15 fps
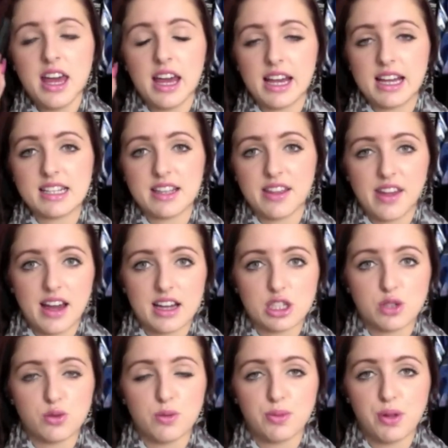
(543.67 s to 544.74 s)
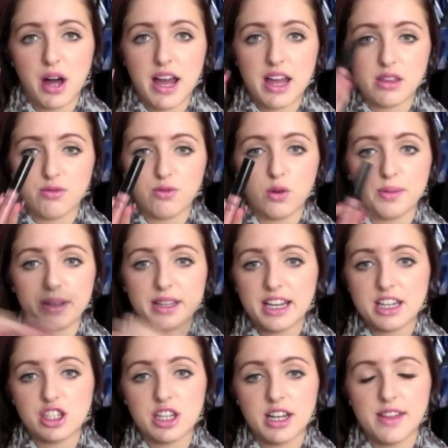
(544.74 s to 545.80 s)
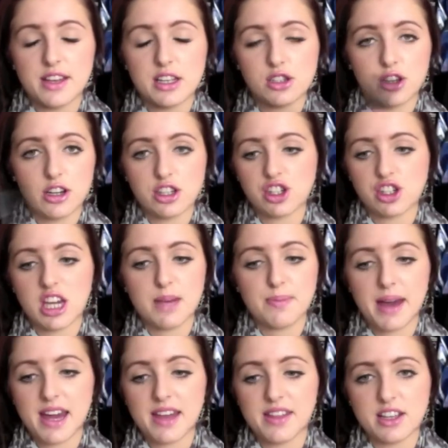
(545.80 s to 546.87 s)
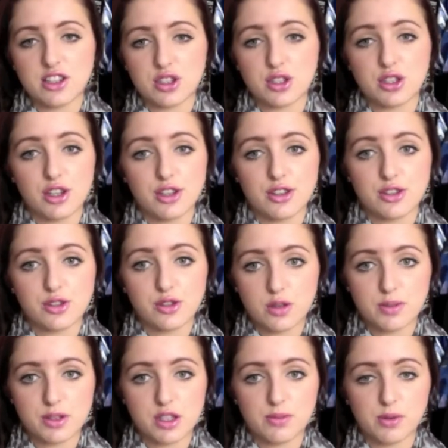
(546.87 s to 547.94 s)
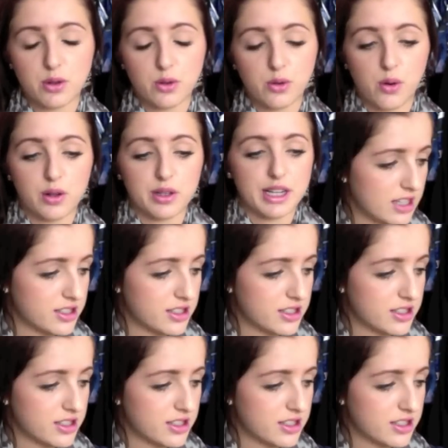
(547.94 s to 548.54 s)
easy they are to apply and the formulation, and they're so cheap and they're just super, super good quality.